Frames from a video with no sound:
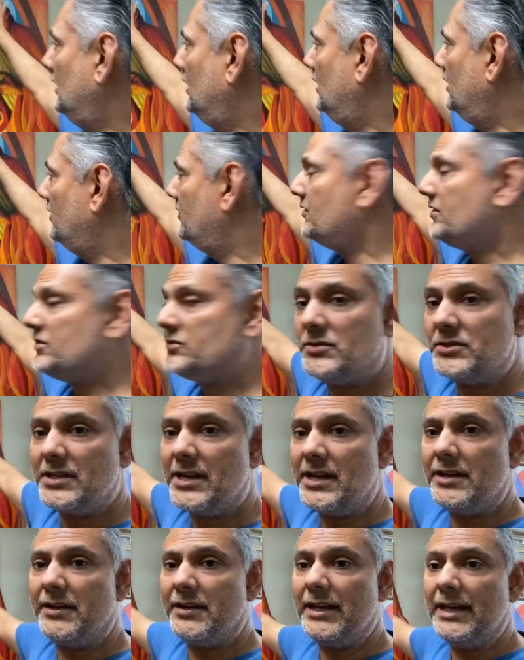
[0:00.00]
this was
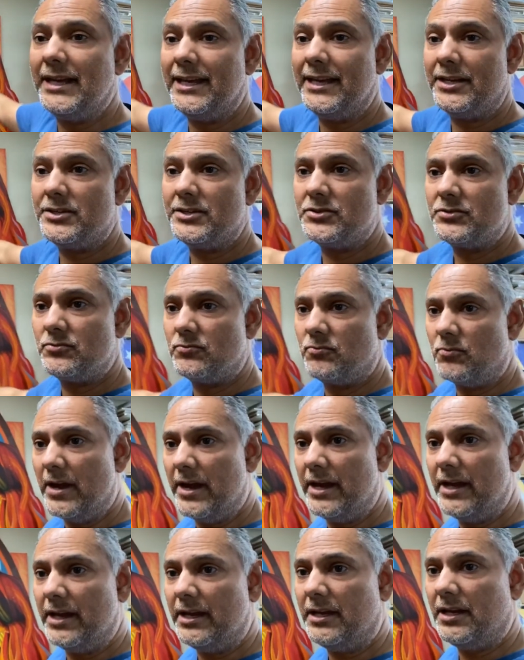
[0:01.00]
kind of his
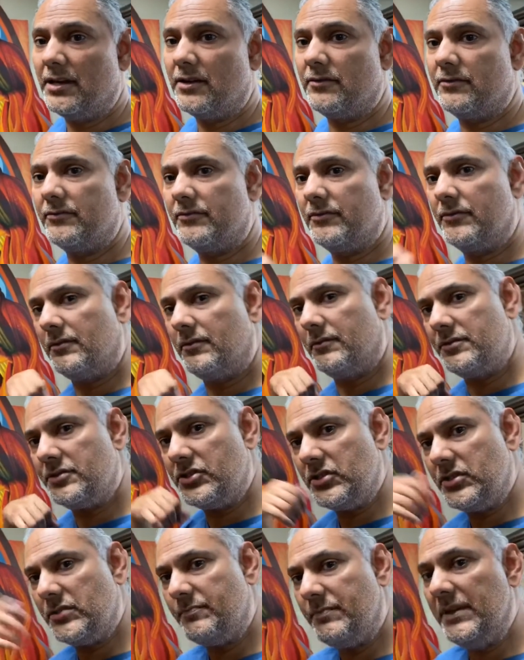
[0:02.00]
way of
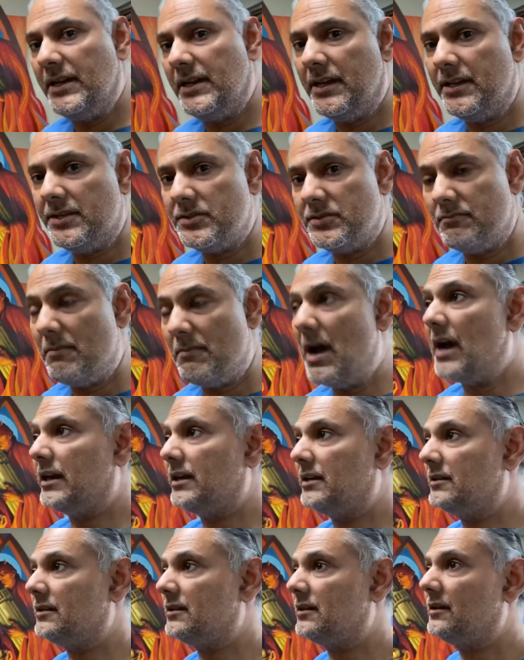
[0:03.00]
speaking his
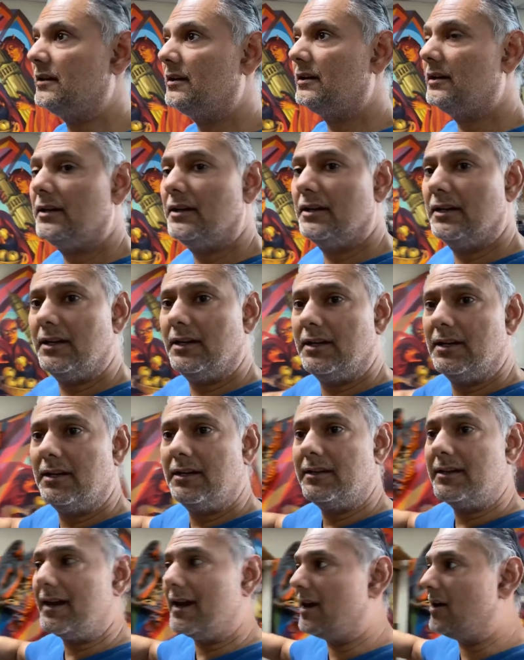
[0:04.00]
mind.
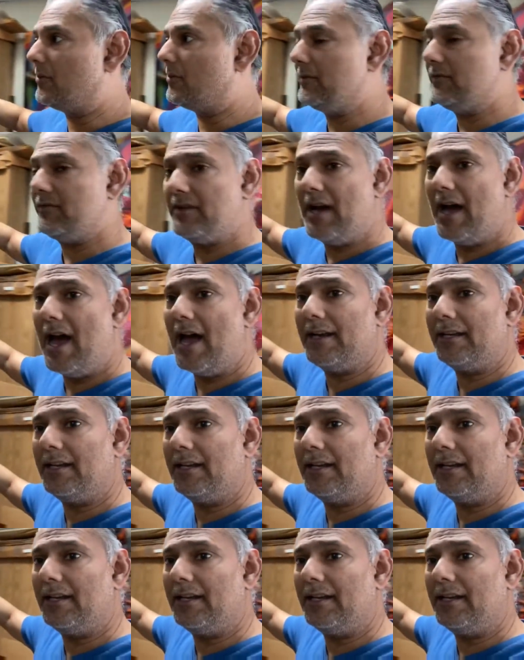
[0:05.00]
Now we've got